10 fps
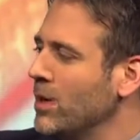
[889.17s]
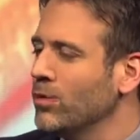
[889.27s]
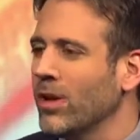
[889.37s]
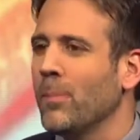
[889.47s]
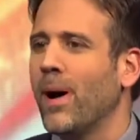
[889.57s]
When
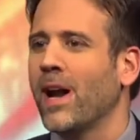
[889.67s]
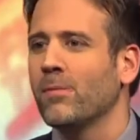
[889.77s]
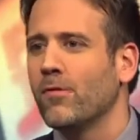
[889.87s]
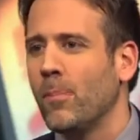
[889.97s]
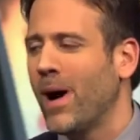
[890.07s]
he was on the
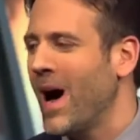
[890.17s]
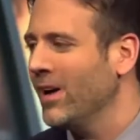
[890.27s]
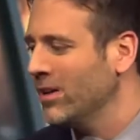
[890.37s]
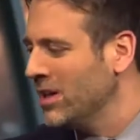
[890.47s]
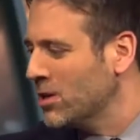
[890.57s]
bottom of a
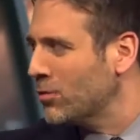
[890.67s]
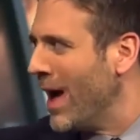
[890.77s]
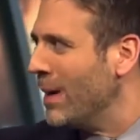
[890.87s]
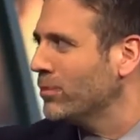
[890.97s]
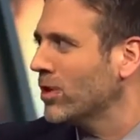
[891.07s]
pile, he
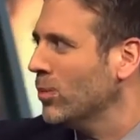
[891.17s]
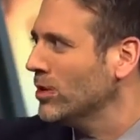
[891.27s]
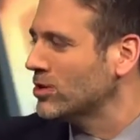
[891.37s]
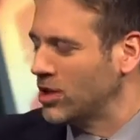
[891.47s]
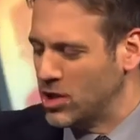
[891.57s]
grabbed
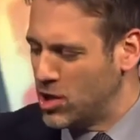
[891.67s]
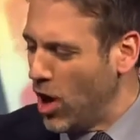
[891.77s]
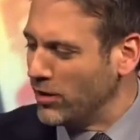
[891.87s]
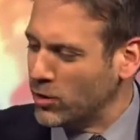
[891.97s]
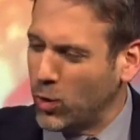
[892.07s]
someone's
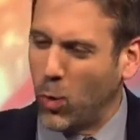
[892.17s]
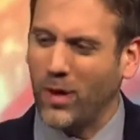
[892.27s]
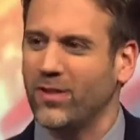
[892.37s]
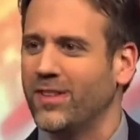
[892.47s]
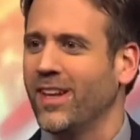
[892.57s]
gut
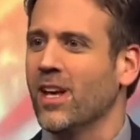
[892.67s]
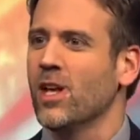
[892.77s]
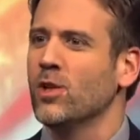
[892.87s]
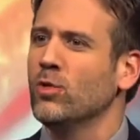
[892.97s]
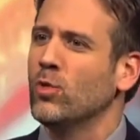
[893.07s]
twist it.
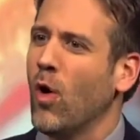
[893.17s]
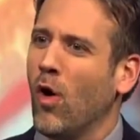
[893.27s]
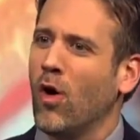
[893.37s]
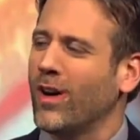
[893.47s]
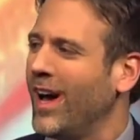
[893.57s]
You do
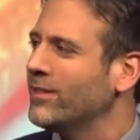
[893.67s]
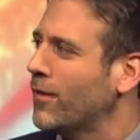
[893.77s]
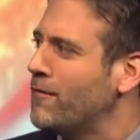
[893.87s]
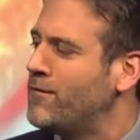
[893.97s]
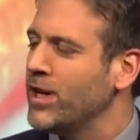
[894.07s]
all
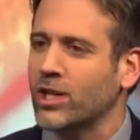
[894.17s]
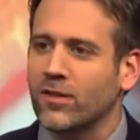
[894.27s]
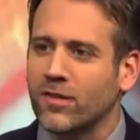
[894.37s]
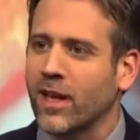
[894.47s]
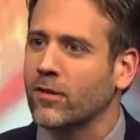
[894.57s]
kinds of
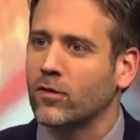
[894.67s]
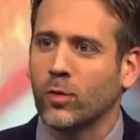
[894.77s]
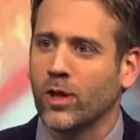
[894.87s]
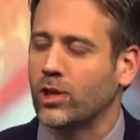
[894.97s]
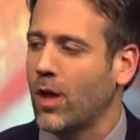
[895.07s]
vicious things
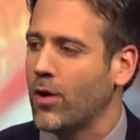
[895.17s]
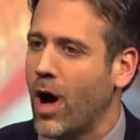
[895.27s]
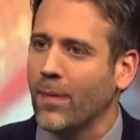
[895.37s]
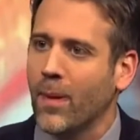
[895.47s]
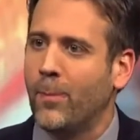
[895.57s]
to each
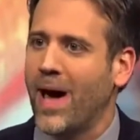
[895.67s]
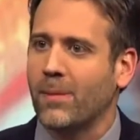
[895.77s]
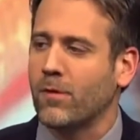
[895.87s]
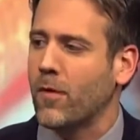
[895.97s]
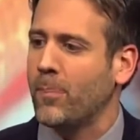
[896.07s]
other on the
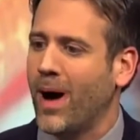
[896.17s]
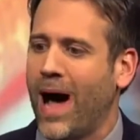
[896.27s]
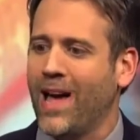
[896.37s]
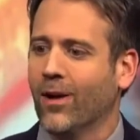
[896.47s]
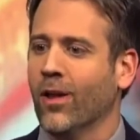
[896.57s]
bottom of a
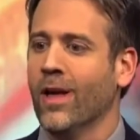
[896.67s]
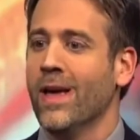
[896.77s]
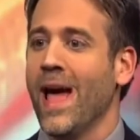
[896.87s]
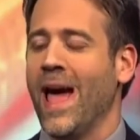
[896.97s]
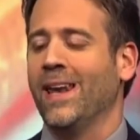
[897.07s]
pile.
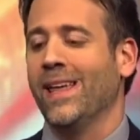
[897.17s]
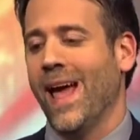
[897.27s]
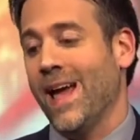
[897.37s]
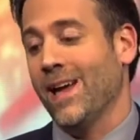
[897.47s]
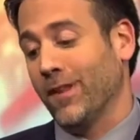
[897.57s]
And,
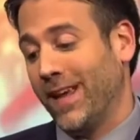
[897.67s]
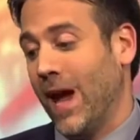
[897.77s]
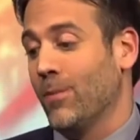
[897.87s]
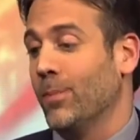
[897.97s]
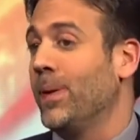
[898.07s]
hey, if the
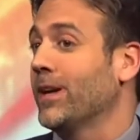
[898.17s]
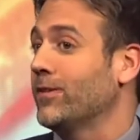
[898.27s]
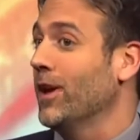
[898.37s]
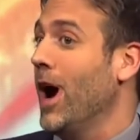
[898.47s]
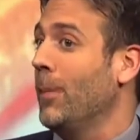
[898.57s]
camera
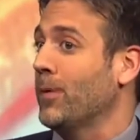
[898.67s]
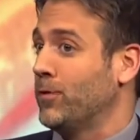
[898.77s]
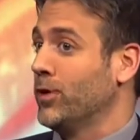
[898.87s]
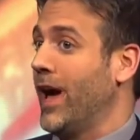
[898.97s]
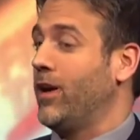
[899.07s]
picks it
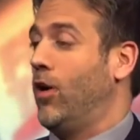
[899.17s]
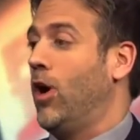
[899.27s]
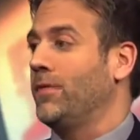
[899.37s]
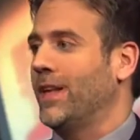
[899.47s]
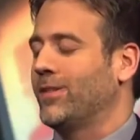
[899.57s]
up, if you get
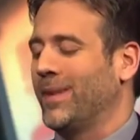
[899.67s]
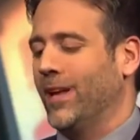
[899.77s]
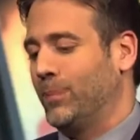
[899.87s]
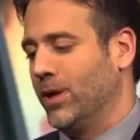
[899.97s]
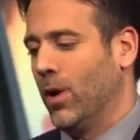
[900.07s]
caught, that's
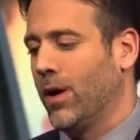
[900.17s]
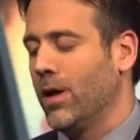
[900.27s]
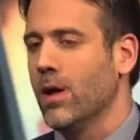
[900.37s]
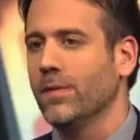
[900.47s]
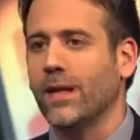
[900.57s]
something else. But you don't
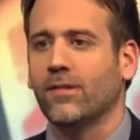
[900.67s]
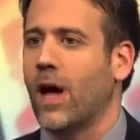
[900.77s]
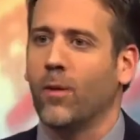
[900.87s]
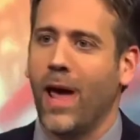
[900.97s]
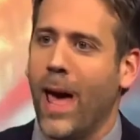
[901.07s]
want to. That's
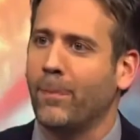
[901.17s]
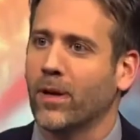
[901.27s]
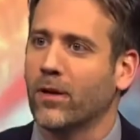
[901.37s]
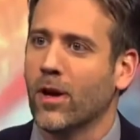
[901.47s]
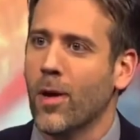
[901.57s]
not what
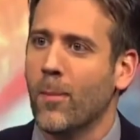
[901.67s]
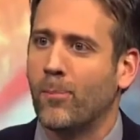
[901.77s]
happened.